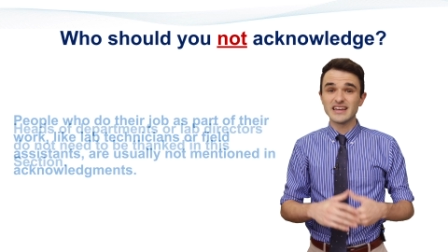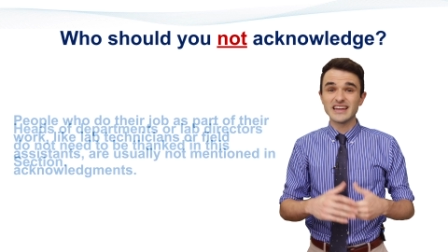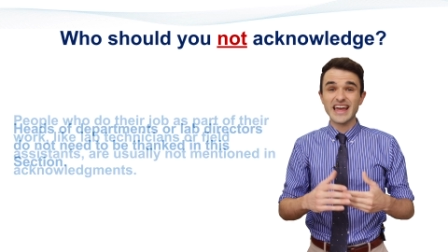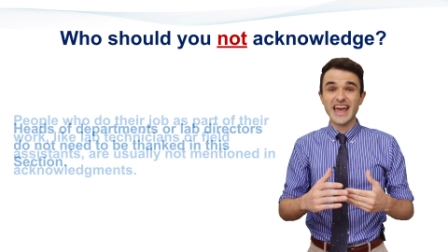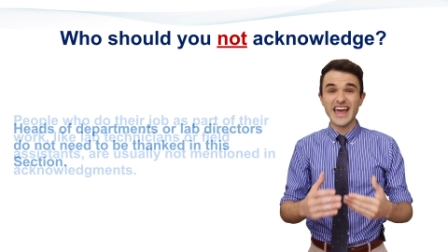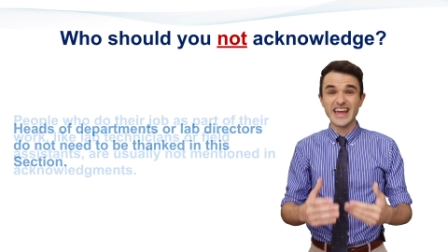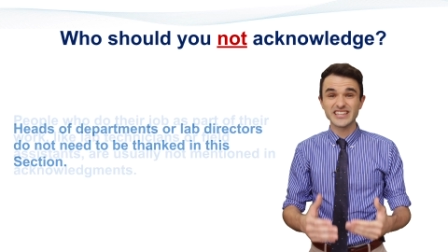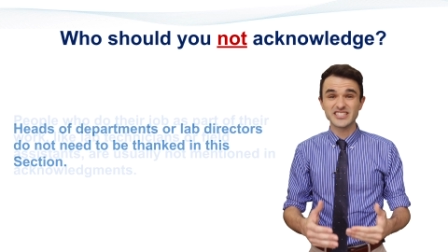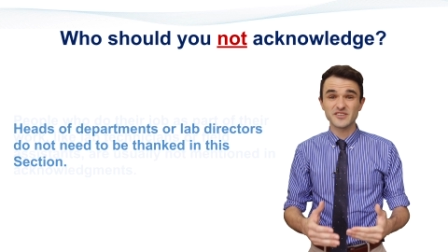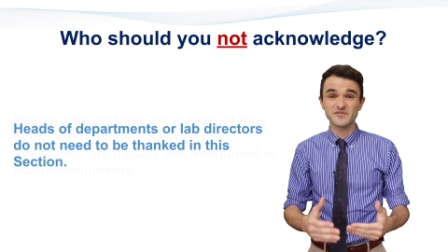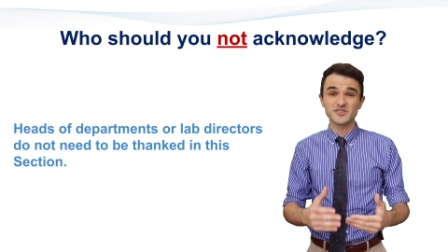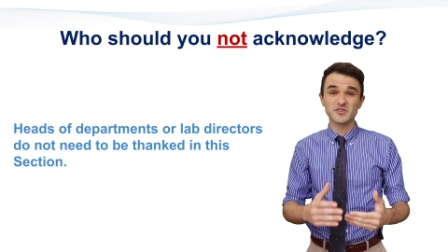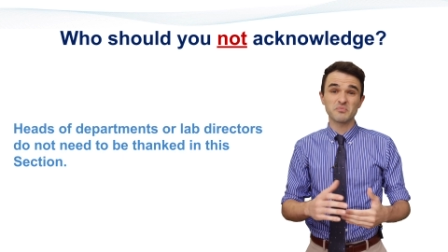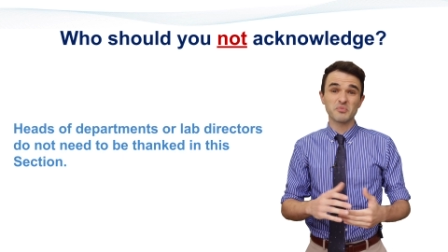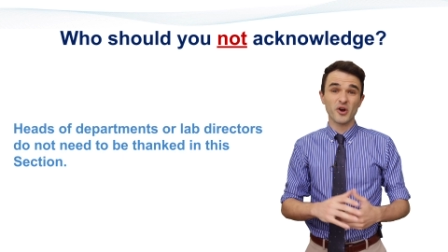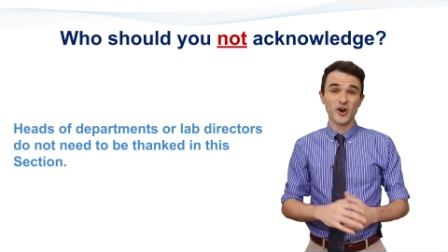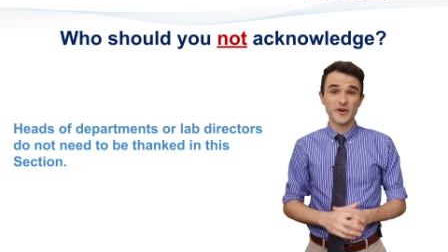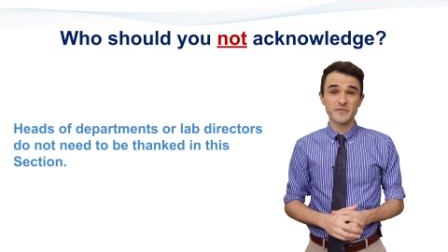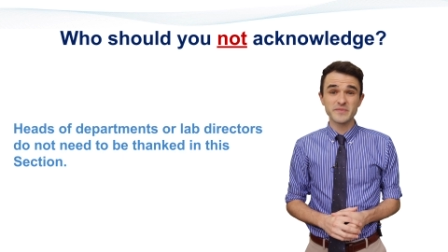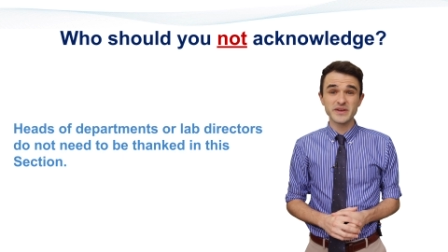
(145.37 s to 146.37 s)
Heads of
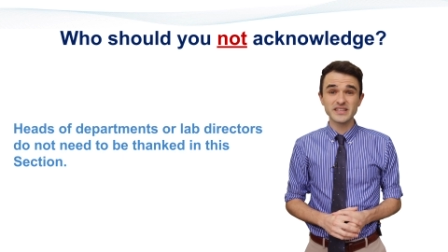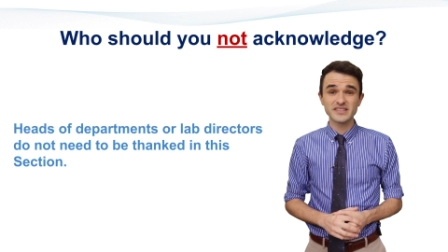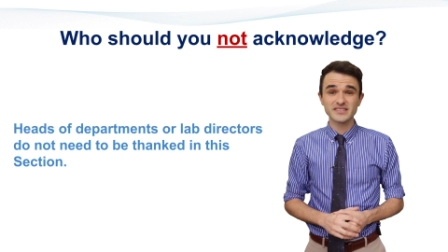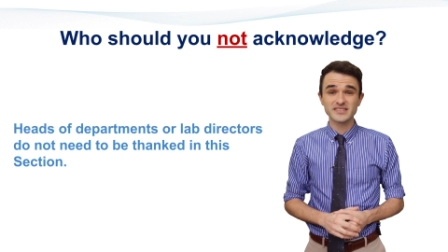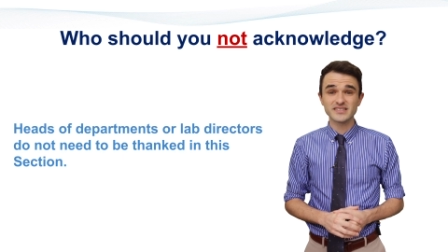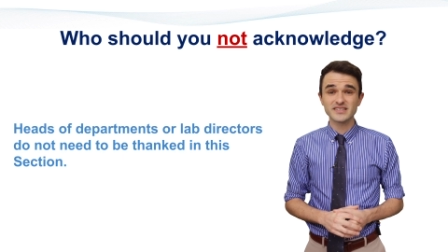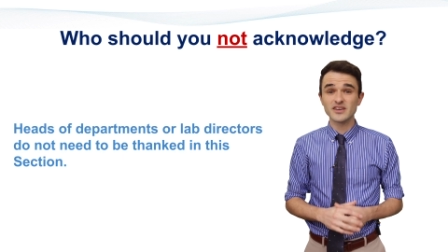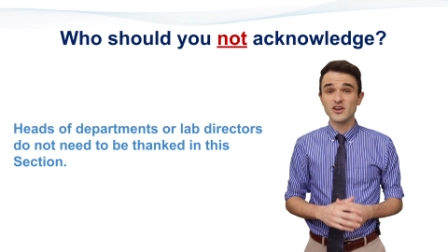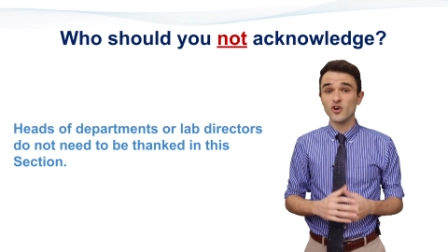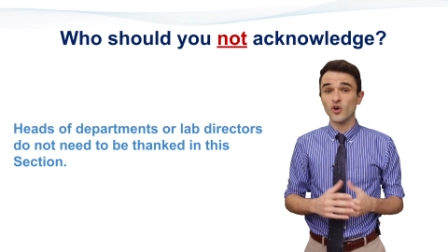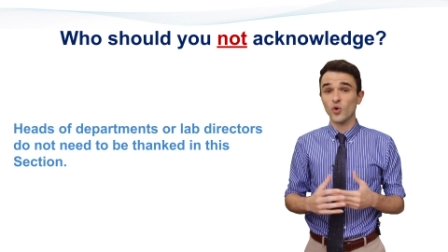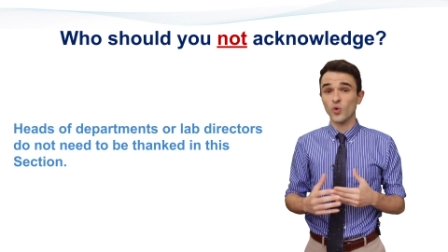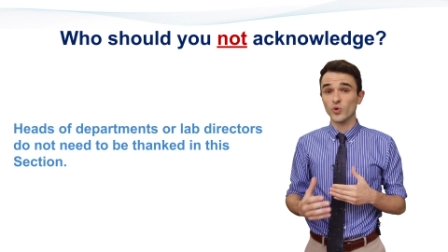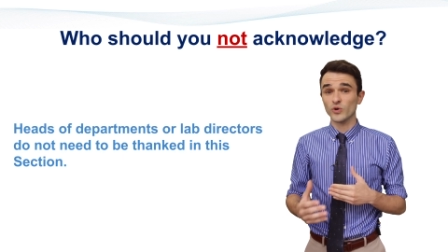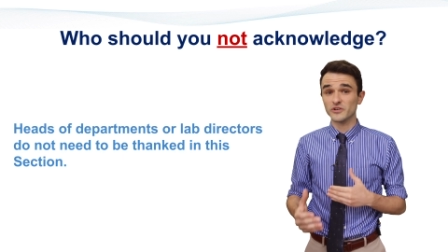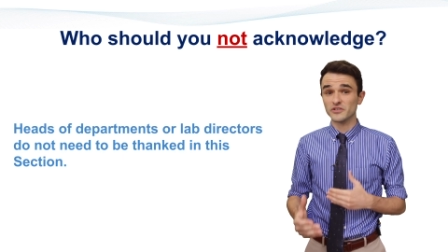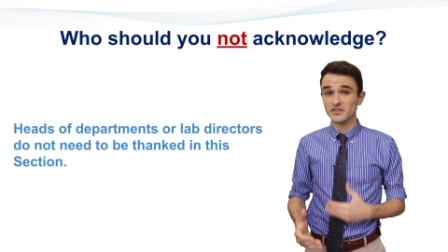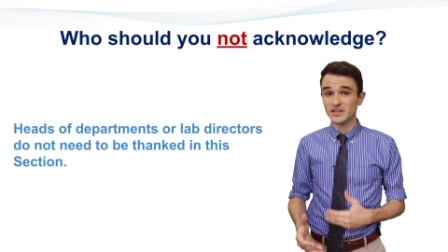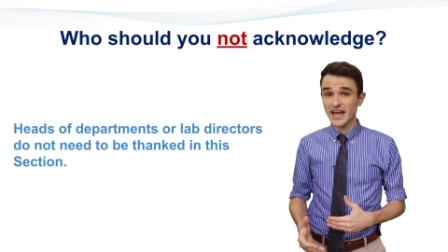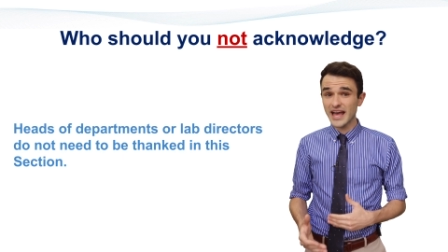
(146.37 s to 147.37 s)
departments
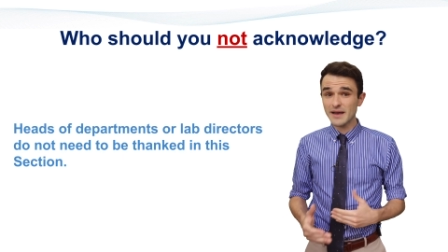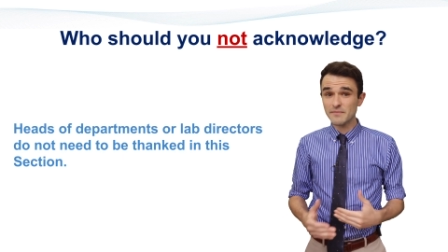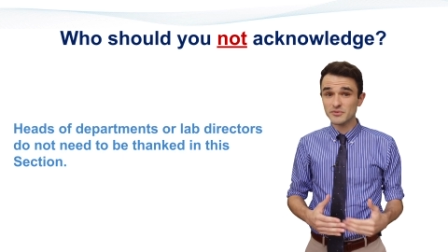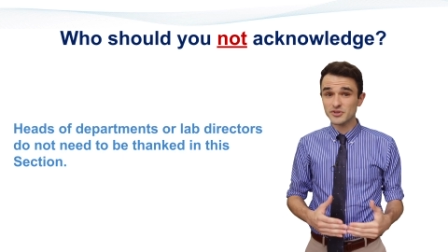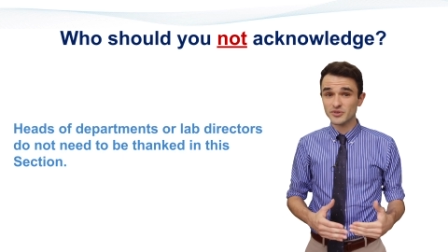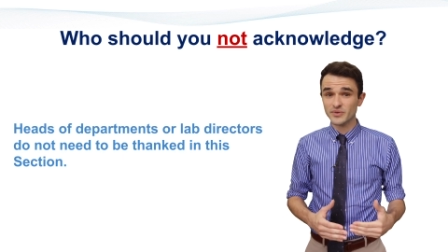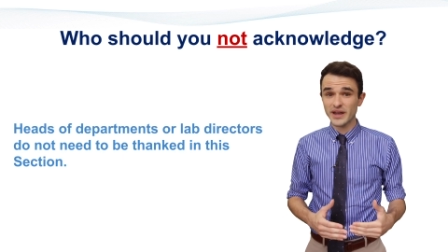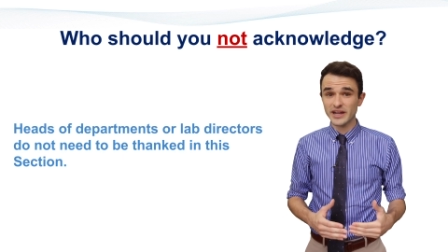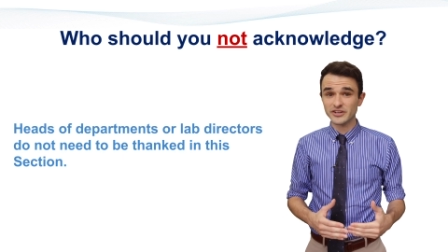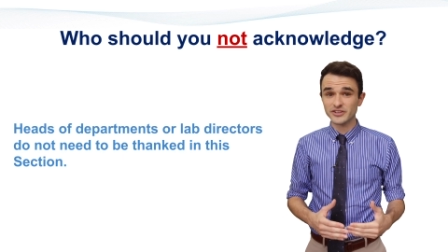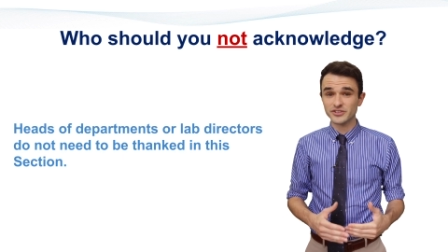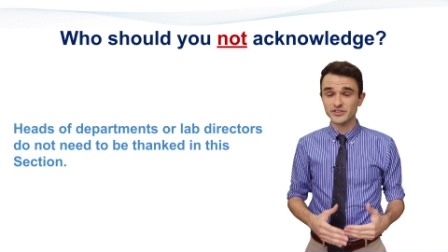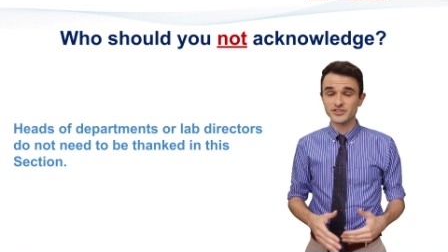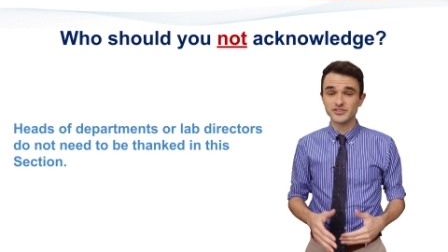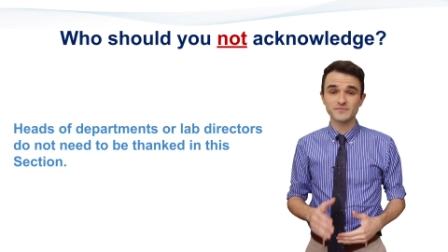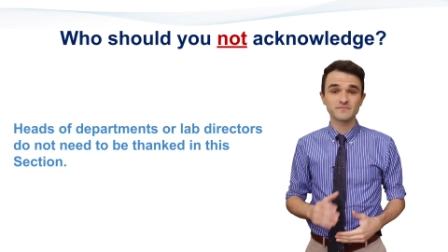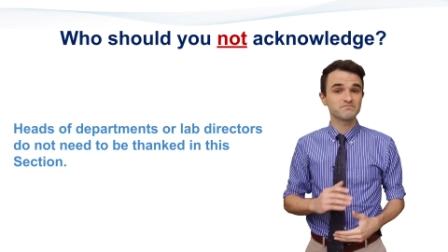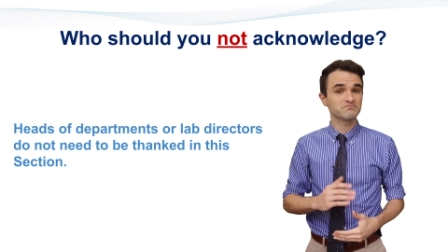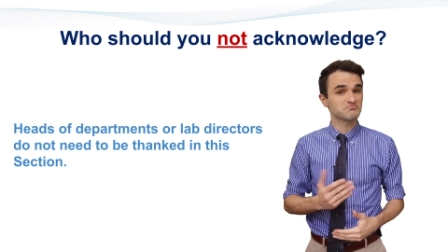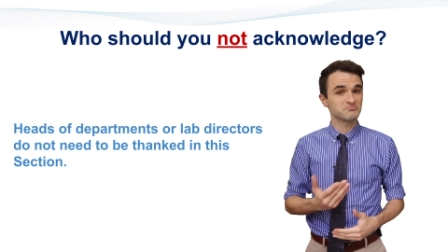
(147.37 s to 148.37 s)
or lab directors